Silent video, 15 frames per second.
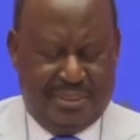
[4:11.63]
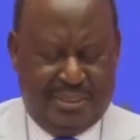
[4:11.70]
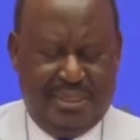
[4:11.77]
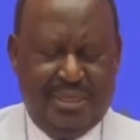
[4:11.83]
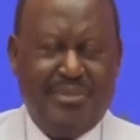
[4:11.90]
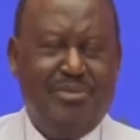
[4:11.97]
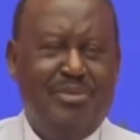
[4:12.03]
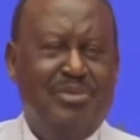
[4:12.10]
And
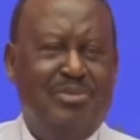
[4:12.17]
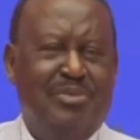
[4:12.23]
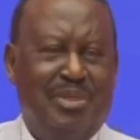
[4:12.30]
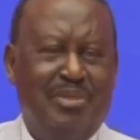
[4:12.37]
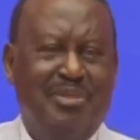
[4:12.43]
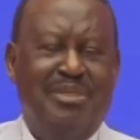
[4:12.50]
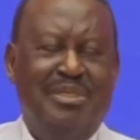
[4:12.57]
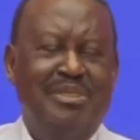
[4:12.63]
that was
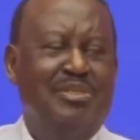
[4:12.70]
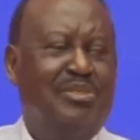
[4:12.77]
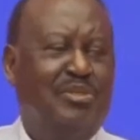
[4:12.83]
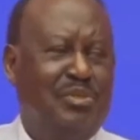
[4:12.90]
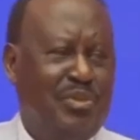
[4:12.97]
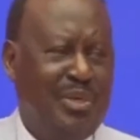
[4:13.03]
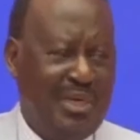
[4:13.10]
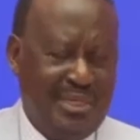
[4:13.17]
one of the
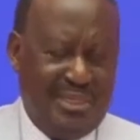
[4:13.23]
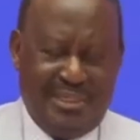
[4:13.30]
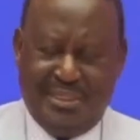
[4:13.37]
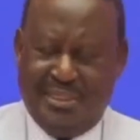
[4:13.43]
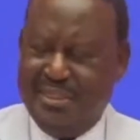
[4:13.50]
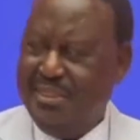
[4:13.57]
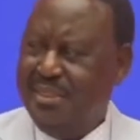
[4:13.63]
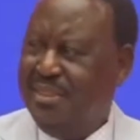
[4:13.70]
reasons why
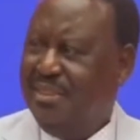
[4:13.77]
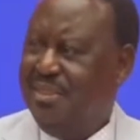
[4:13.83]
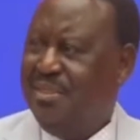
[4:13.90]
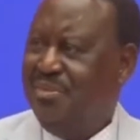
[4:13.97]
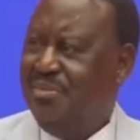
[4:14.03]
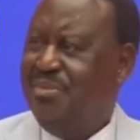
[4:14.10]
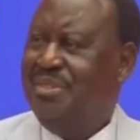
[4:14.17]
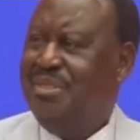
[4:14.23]

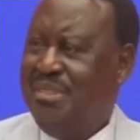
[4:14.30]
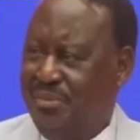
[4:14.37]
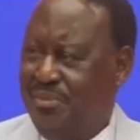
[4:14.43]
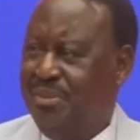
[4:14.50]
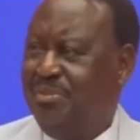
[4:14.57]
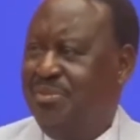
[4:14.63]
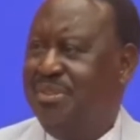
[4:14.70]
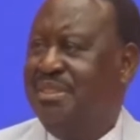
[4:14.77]
we did
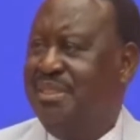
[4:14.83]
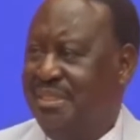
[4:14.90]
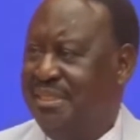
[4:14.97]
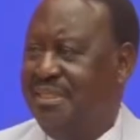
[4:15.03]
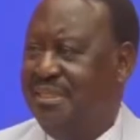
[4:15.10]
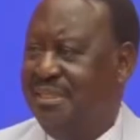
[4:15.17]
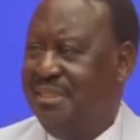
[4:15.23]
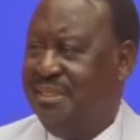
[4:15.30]
what we
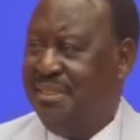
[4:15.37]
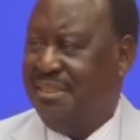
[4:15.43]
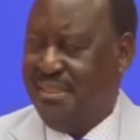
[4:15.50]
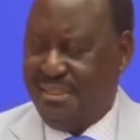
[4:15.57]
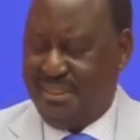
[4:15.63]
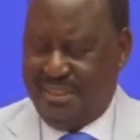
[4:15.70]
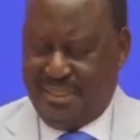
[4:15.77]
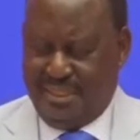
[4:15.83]
did
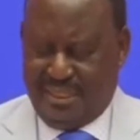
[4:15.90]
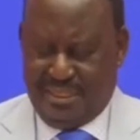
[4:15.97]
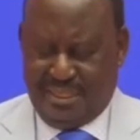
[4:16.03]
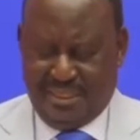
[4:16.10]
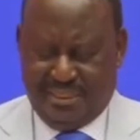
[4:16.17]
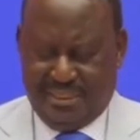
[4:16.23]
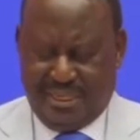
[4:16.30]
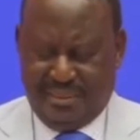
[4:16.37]
at
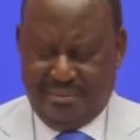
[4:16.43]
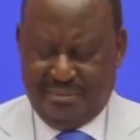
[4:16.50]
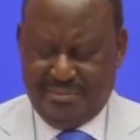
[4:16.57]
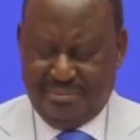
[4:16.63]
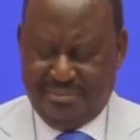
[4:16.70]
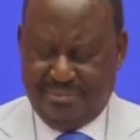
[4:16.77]
that time.